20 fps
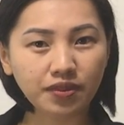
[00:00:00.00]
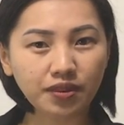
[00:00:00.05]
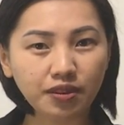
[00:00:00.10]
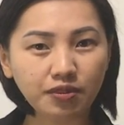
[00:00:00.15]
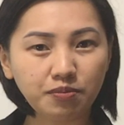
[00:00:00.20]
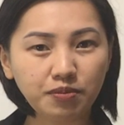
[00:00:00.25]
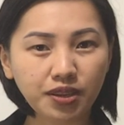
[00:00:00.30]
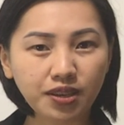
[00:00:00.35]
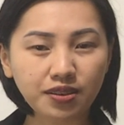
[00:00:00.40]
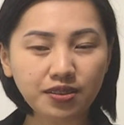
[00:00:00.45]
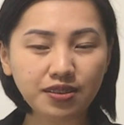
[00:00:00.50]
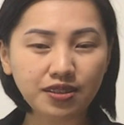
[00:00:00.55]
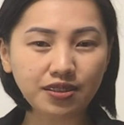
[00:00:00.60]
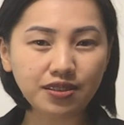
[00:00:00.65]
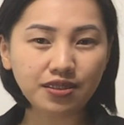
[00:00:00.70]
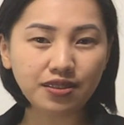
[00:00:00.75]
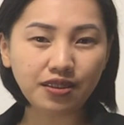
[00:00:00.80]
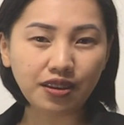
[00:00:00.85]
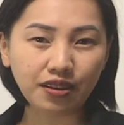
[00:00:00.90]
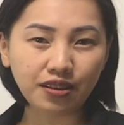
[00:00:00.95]
because it's
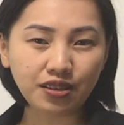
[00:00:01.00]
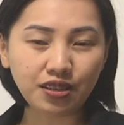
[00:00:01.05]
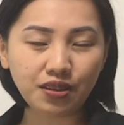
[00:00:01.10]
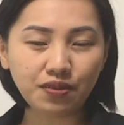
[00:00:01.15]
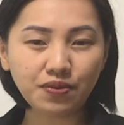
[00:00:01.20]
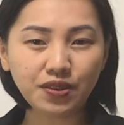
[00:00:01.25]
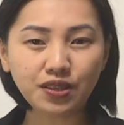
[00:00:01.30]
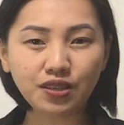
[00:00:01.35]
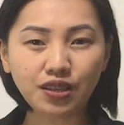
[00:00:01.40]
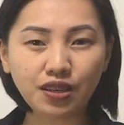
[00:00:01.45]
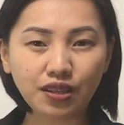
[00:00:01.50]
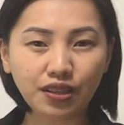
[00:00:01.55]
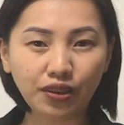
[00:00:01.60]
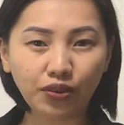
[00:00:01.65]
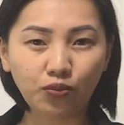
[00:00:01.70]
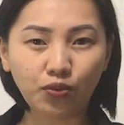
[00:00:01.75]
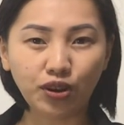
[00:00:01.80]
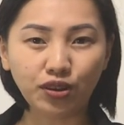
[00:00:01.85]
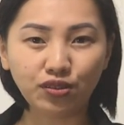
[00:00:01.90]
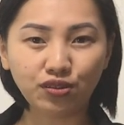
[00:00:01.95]
the activity they
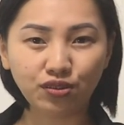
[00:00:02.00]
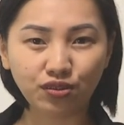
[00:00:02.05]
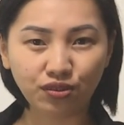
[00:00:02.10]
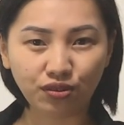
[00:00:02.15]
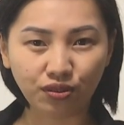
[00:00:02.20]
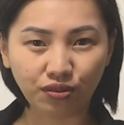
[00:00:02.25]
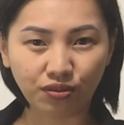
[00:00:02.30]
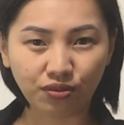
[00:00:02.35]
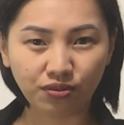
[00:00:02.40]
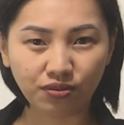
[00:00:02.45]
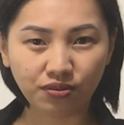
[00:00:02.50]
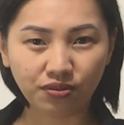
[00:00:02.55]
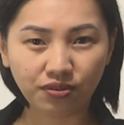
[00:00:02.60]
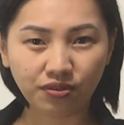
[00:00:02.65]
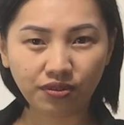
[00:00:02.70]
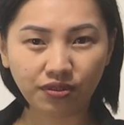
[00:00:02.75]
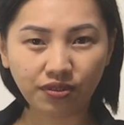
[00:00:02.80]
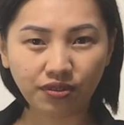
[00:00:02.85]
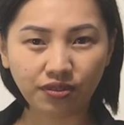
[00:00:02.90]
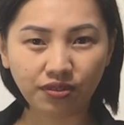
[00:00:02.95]
want to do,
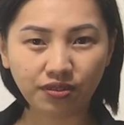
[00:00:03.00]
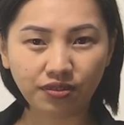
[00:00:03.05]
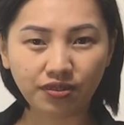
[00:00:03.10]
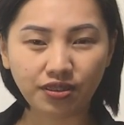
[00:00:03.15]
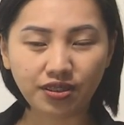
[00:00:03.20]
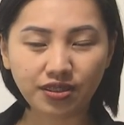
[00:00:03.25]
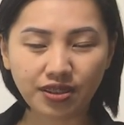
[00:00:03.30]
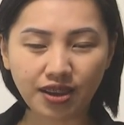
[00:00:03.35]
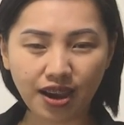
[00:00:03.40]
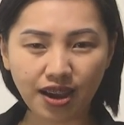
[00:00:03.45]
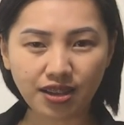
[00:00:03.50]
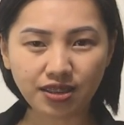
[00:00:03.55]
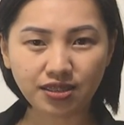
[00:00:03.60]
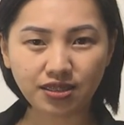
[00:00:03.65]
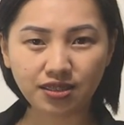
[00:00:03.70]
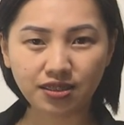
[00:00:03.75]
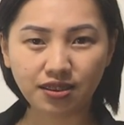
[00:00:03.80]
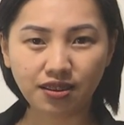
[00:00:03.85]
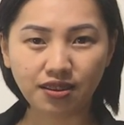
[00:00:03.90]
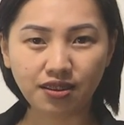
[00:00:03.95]
the
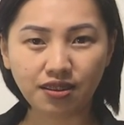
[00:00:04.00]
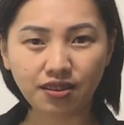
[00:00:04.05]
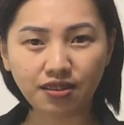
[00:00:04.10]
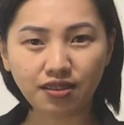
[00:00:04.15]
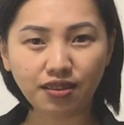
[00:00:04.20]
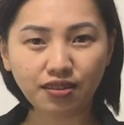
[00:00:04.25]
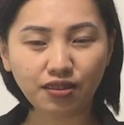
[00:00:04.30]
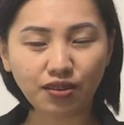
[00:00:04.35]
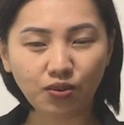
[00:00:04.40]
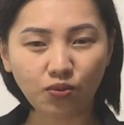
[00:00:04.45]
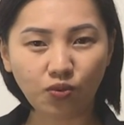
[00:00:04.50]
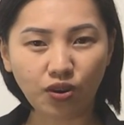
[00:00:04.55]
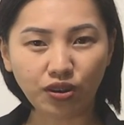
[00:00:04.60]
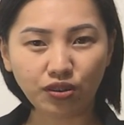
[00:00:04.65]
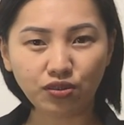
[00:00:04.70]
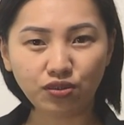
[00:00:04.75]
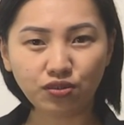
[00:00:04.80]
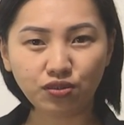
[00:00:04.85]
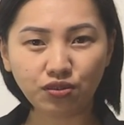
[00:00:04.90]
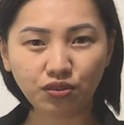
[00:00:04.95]
task that they
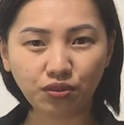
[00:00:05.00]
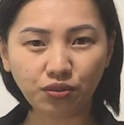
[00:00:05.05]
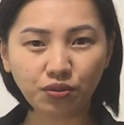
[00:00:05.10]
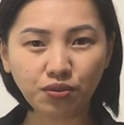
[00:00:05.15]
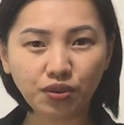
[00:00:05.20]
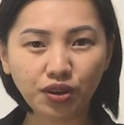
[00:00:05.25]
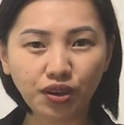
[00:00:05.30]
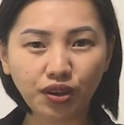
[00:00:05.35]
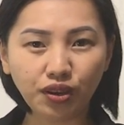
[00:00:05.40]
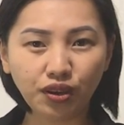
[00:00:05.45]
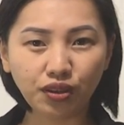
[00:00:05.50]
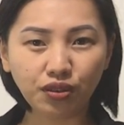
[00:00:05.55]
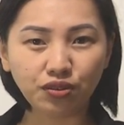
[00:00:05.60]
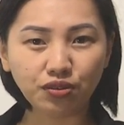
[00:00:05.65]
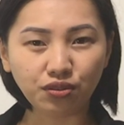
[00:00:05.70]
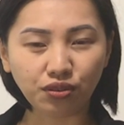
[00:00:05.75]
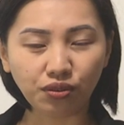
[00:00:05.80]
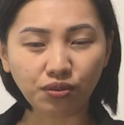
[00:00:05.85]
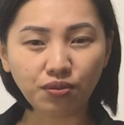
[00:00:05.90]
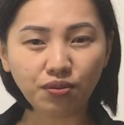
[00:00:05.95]
want to
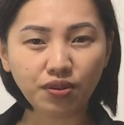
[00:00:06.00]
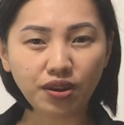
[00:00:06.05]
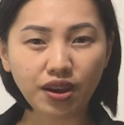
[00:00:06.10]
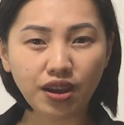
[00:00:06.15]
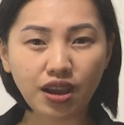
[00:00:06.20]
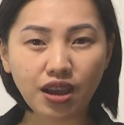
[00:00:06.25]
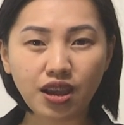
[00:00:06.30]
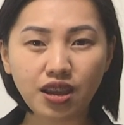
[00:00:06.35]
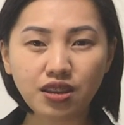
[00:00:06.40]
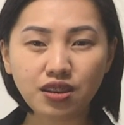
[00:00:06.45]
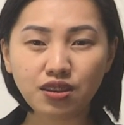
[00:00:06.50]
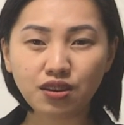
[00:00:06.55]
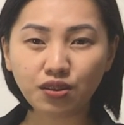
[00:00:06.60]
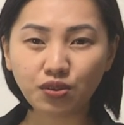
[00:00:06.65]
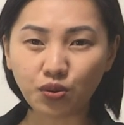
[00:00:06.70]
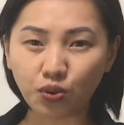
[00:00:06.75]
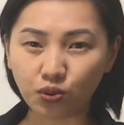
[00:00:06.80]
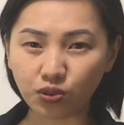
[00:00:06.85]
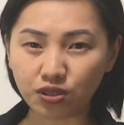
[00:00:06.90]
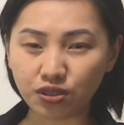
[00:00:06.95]
do, and the
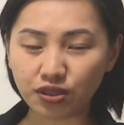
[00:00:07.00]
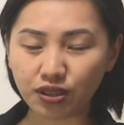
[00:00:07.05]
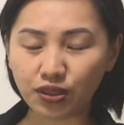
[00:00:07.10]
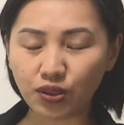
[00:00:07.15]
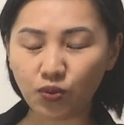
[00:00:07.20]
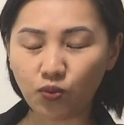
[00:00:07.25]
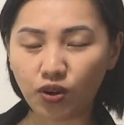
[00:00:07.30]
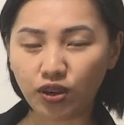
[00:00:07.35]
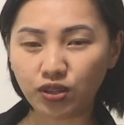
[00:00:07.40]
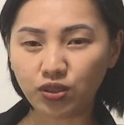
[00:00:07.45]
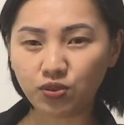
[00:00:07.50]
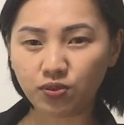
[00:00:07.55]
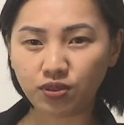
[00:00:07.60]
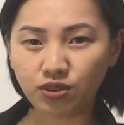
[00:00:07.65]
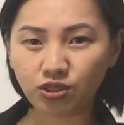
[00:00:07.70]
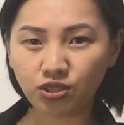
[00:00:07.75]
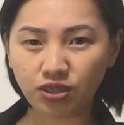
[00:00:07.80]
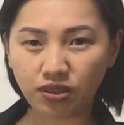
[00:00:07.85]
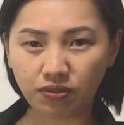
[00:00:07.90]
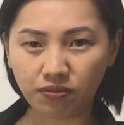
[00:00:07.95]
goals that they want to
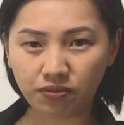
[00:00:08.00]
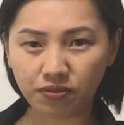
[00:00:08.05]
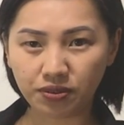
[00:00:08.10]
achieve.